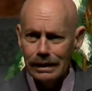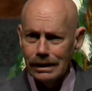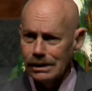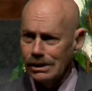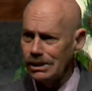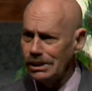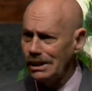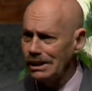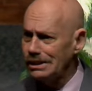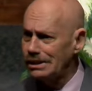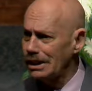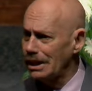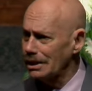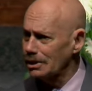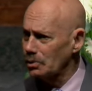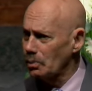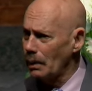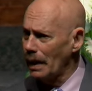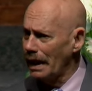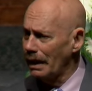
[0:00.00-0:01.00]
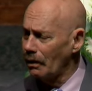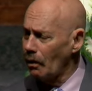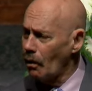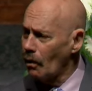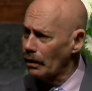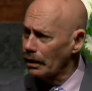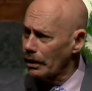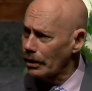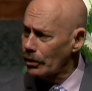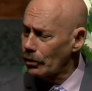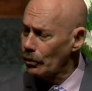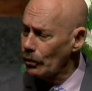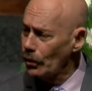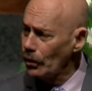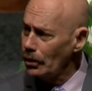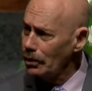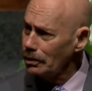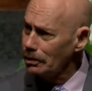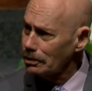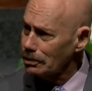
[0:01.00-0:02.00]
she just went on a
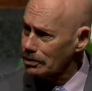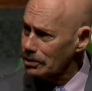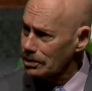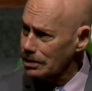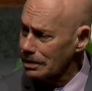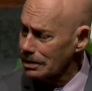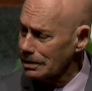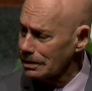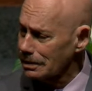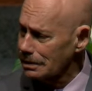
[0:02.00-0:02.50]
cruise.